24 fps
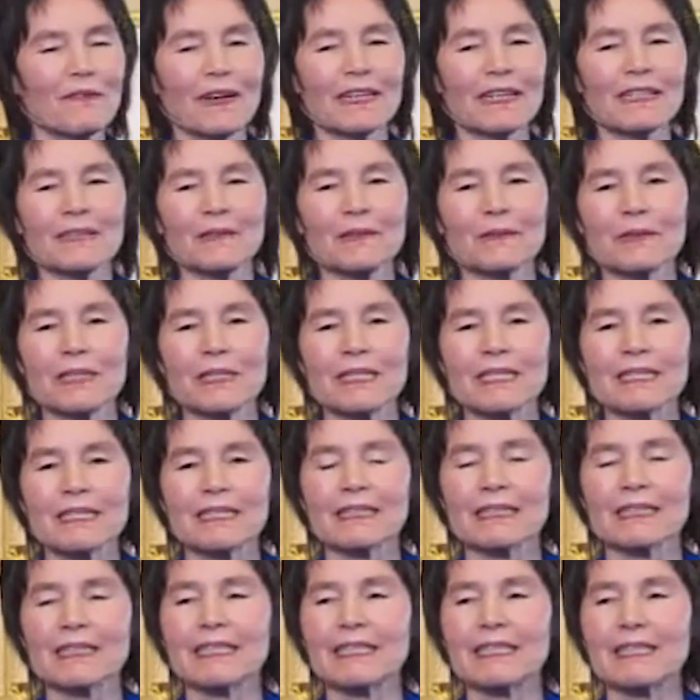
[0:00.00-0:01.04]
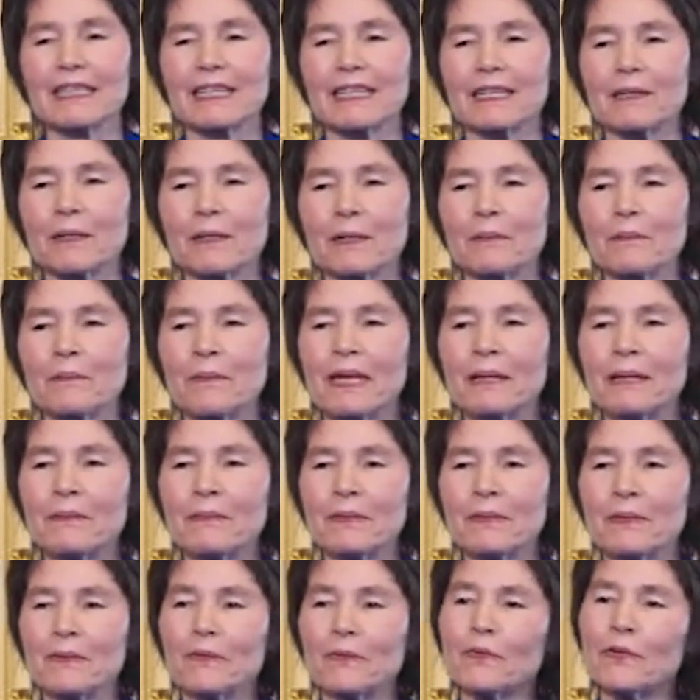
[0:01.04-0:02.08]
funny recently that
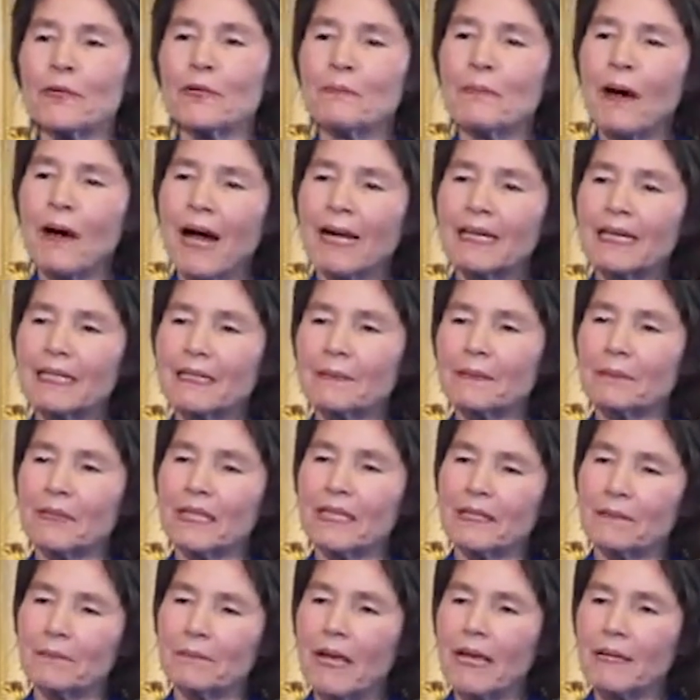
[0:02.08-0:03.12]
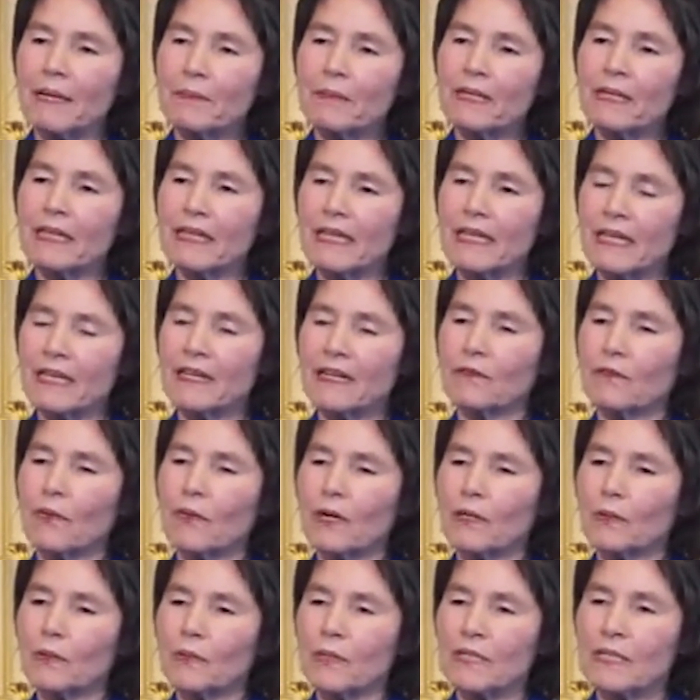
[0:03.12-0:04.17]
reminded me and made me think of
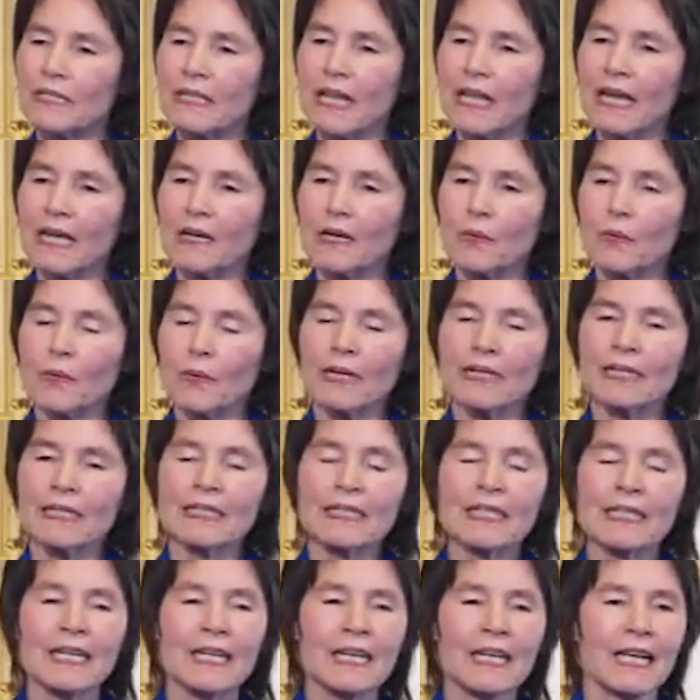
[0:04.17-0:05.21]
what it was like when